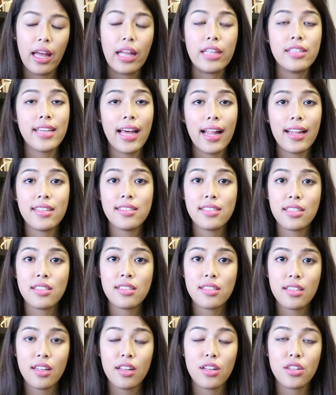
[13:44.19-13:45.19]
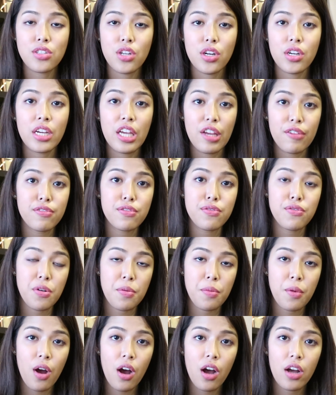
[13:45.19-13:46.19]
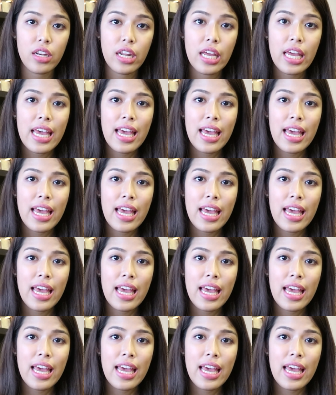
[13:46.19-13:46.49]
and talents and skills are gifts from God.